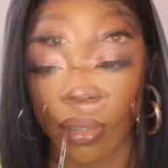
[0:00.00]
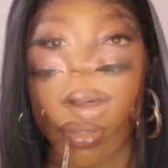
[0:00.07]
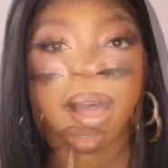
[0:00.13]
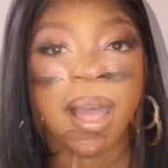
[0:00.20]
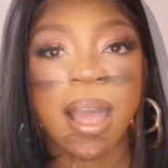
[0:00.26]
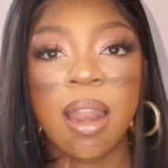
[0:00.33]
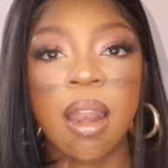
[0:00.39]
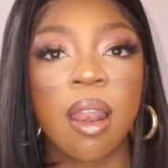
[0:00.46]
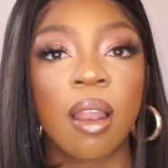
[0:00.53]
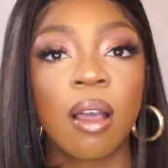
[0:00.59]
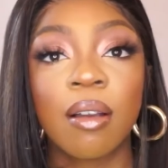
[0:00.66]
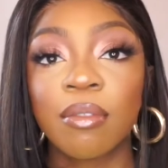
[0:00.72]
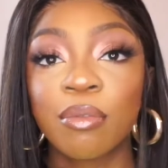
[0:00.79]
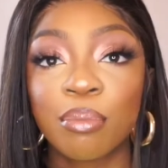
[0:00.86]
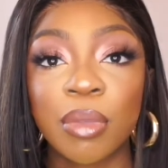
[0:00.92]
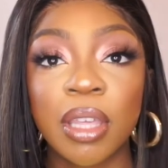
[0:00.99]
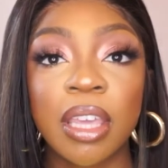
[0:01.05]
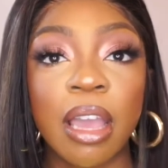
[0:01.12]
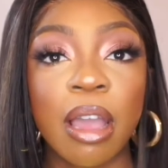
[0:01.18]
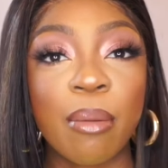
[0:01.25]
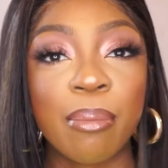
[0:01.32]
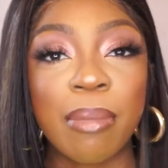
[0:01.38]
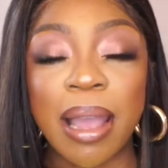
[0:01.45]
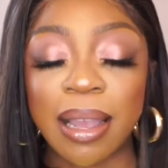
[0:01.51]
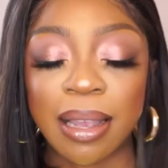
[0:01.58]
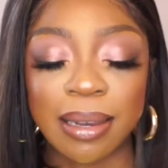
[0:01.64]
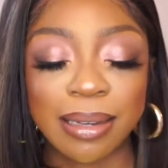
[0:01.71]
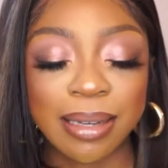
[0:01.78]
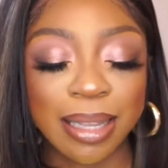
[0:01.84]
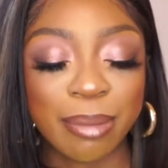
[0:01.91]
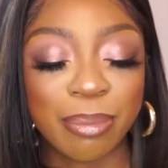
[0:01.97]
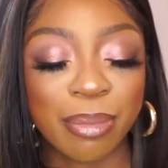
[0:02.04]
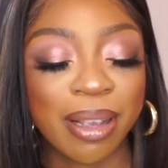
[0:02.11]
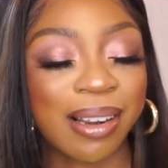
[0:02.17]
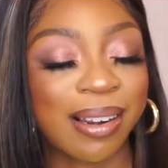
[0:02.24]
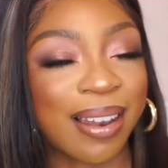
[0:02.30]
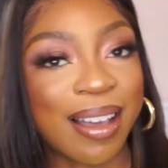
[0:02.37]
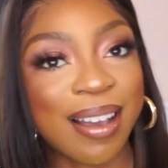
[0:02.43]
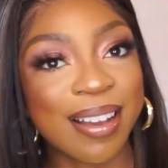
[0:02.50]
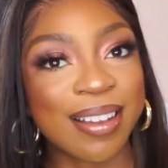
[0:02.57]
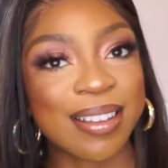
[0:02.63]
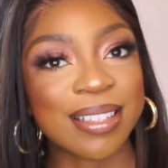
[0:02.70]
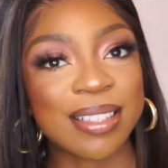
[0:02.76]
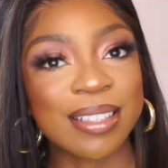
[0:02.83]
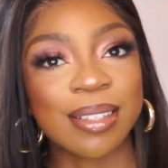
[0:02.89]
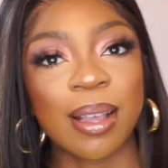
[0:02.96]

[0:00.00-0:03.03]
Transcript: I love me a MAC lip gloss